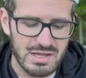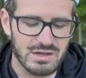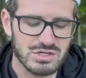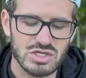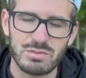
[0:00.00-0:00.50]

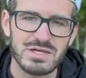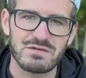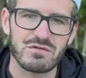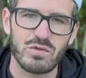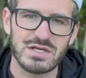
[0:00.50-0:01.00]
So many
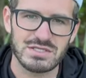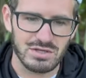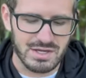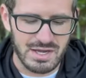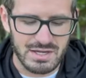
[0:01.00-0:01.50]
different ways to
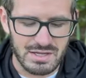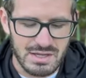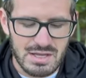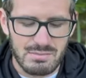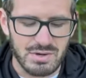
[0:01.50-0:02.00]
look at it,
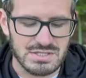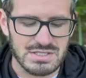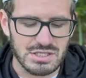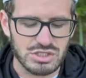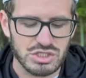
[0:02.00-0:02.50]
but it's
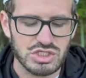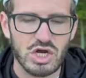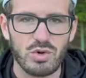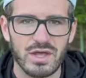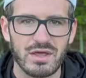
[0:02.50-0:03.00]
essentially showing